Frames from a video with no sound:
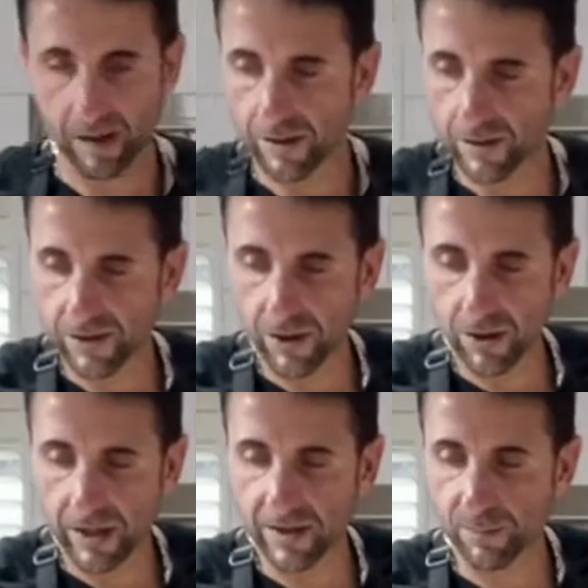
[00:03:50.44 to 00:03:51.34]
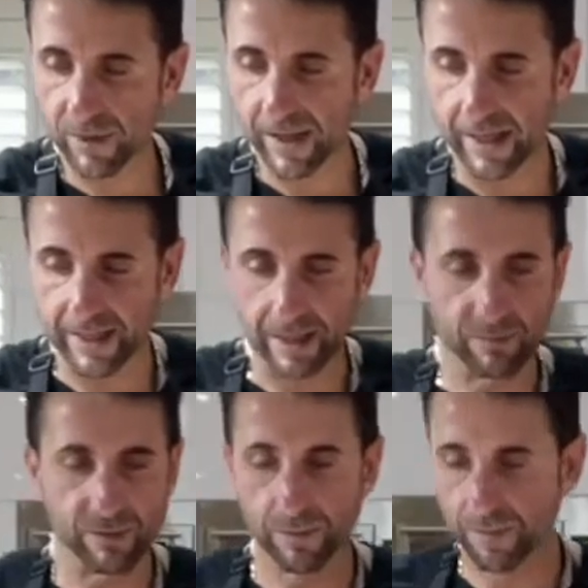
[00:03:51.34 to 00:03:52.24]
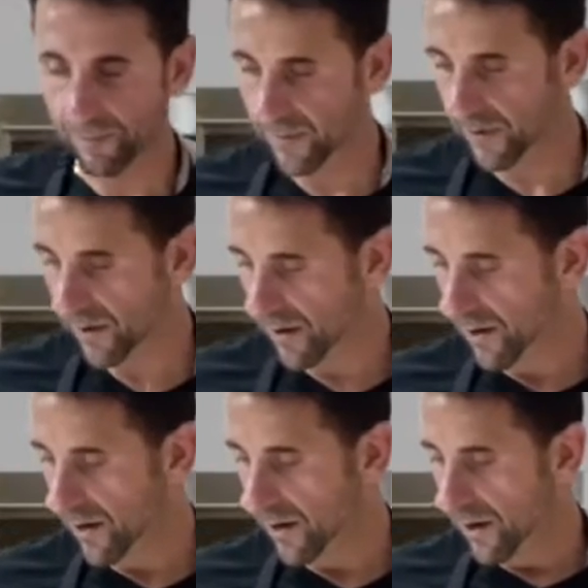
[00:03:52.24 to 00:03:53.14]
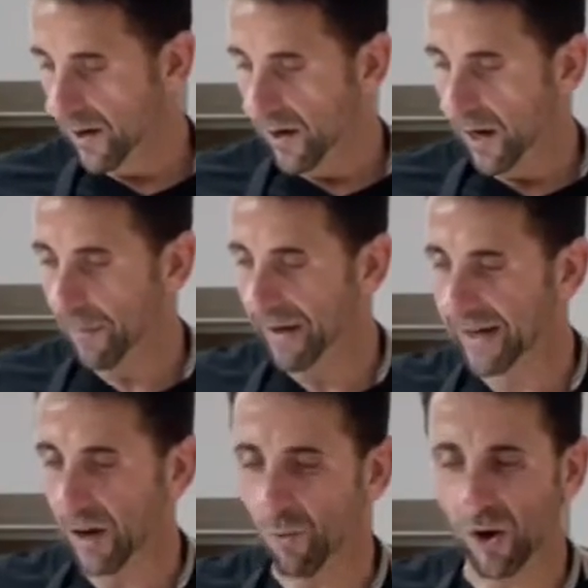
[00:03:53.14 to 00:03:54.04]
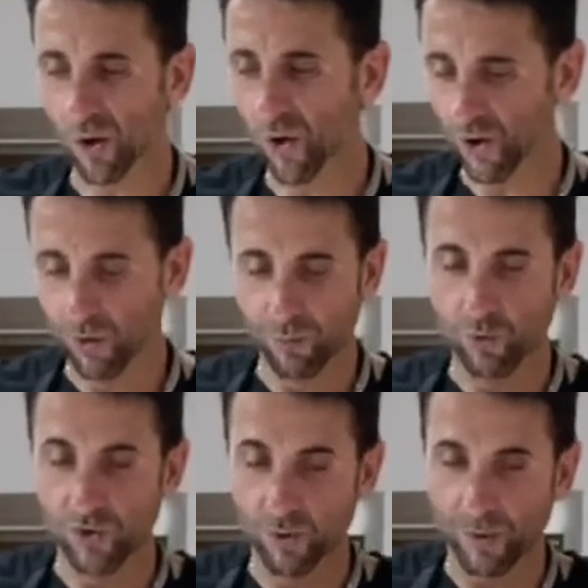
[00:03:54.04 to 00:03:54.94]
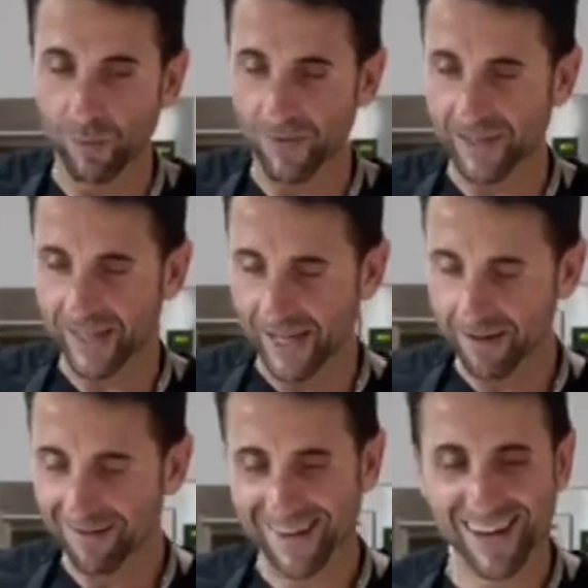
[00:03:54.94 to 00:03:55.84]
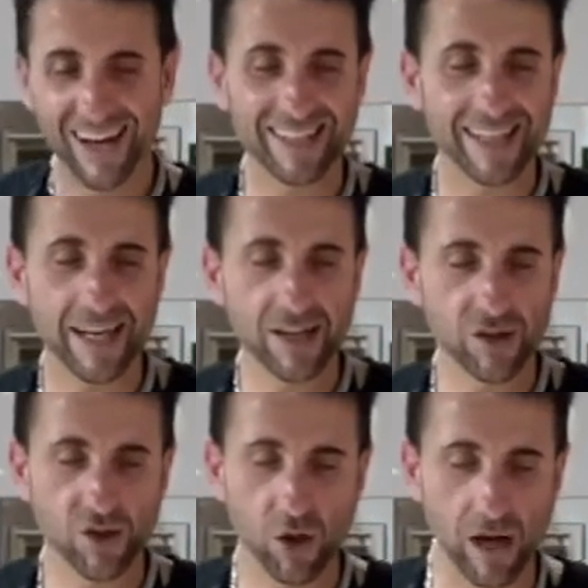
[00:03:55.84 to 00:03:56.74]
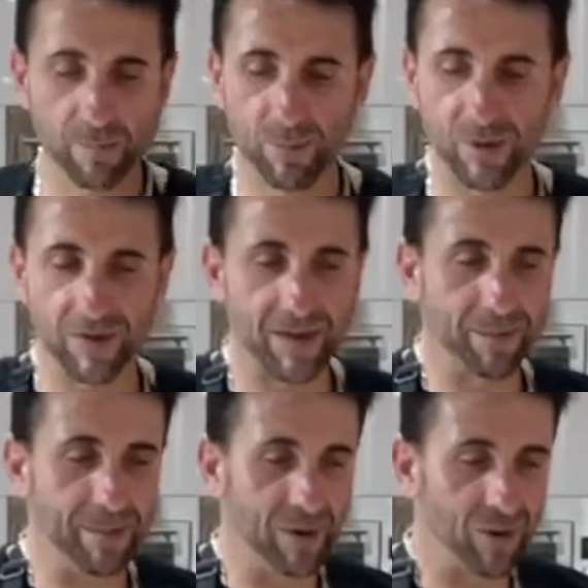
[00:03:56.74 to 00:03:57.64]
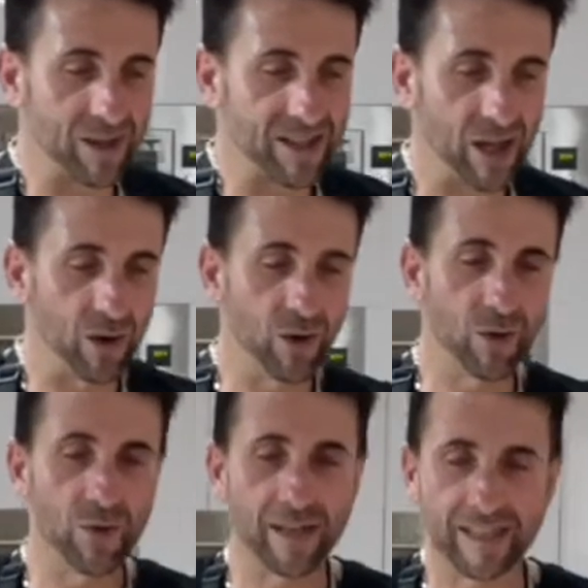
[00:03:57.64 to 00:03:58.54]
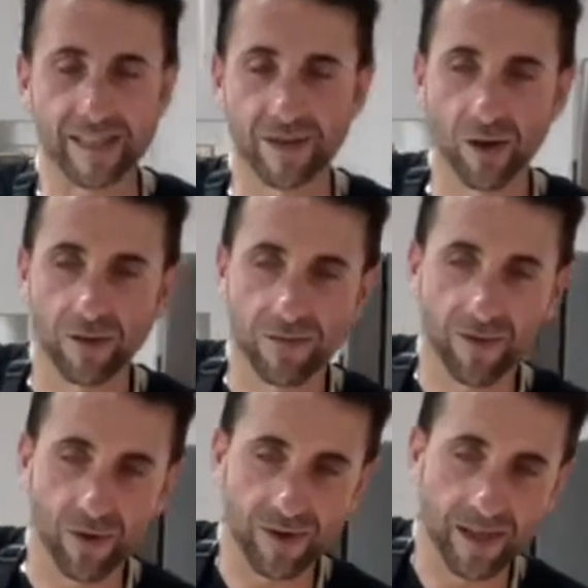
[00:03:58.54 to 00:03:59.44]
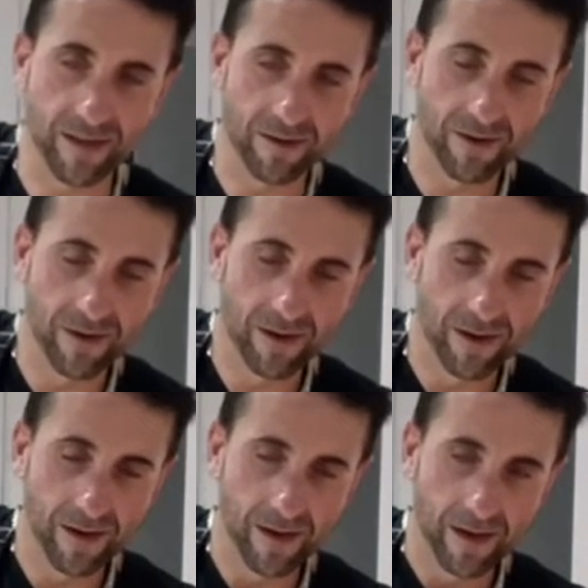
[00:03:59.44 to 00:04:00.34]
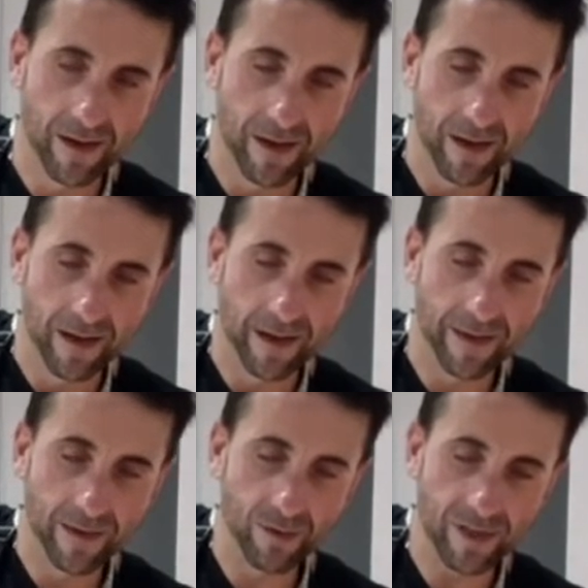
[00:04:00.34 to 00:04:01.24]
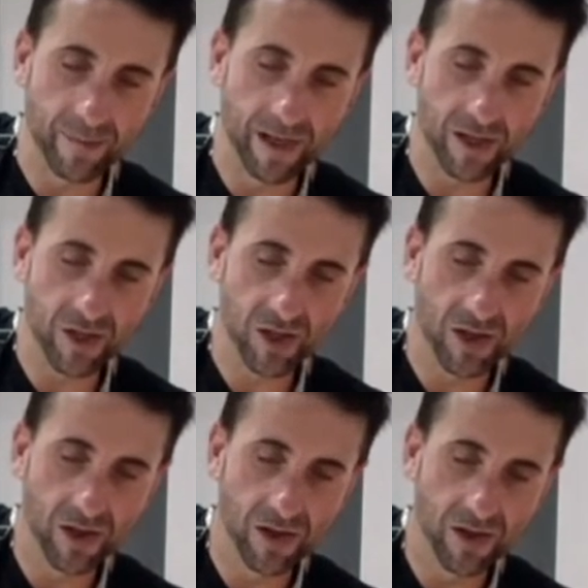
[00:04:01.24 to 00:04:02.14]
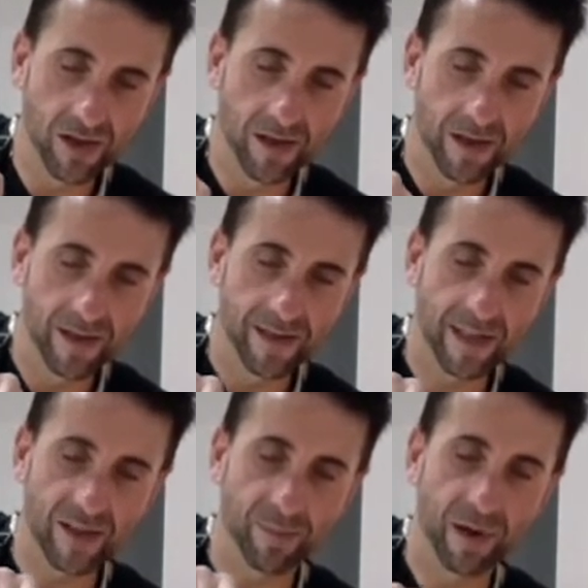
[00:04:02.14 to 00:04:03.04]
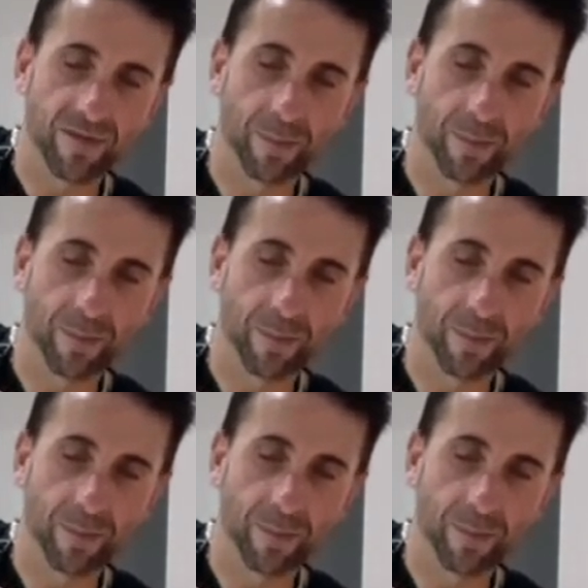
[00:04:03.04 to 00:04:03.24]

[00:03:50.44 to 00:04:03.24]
So let's put in some... I mean, what order do we put this in? I tend to try and put the milk so it's not floating in there as much. So it's above the